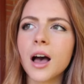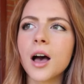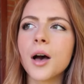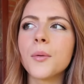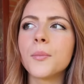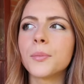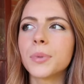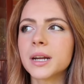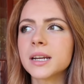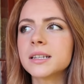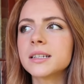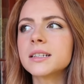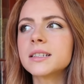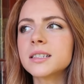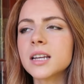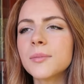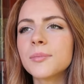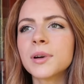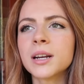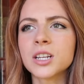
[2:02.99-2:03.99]
but I
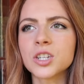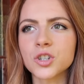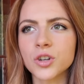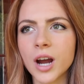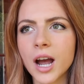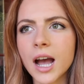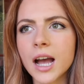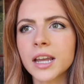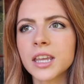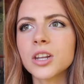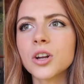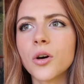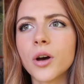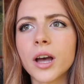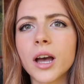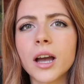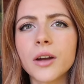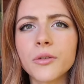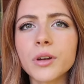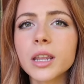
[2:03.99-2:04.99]
did stop running track. You know,
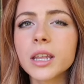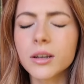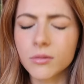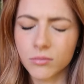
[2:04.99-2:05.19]
I